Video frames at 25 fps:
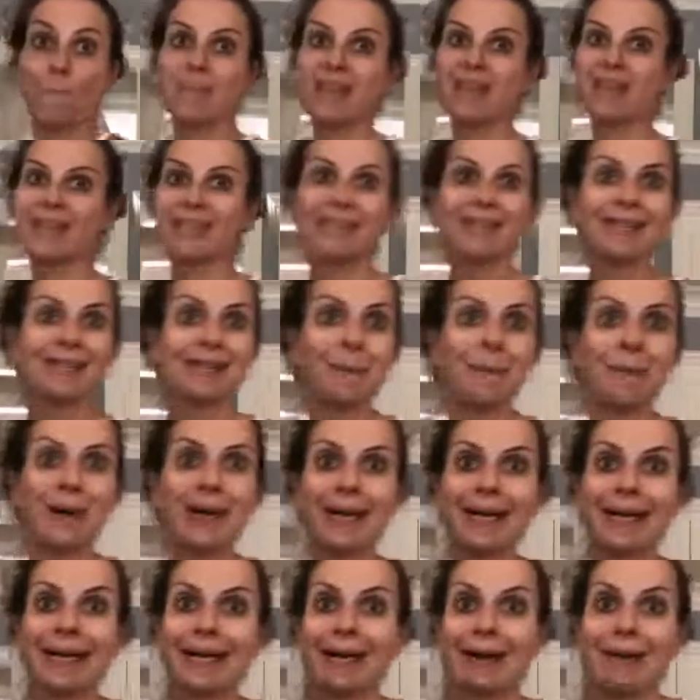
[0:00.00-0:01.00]
Mix it in a
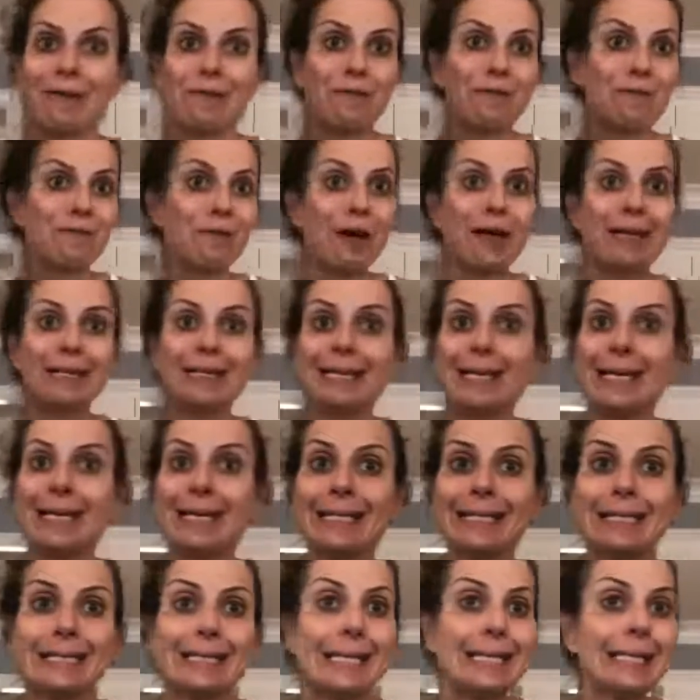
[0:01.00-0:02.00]
bucket. Find a
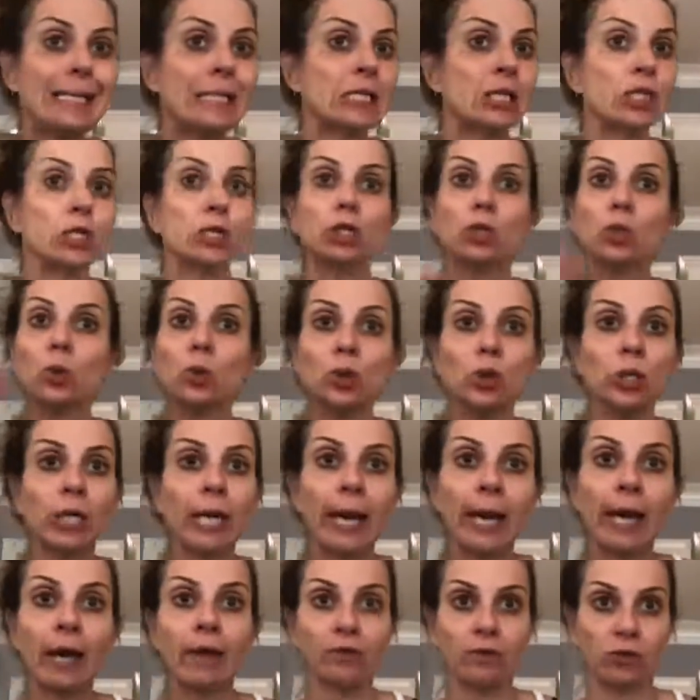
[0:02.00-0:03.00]
canteen. Do what
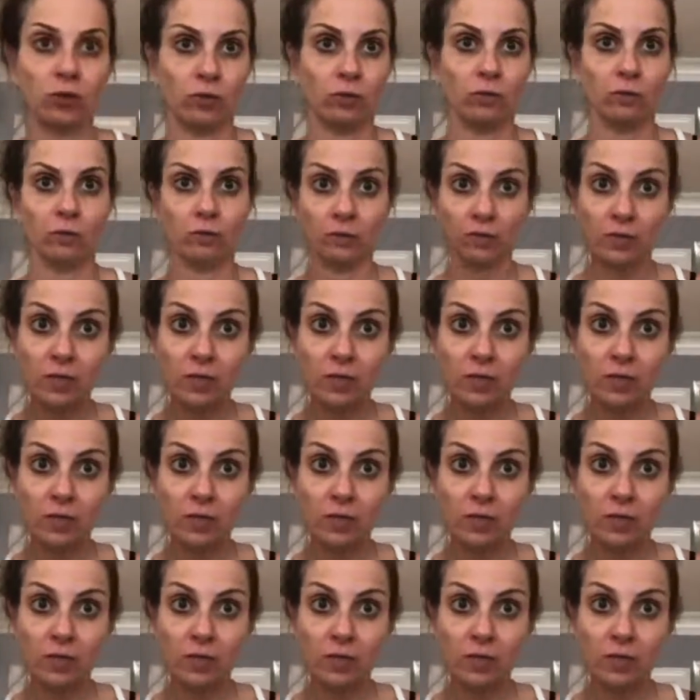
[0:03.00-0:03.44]
you have to.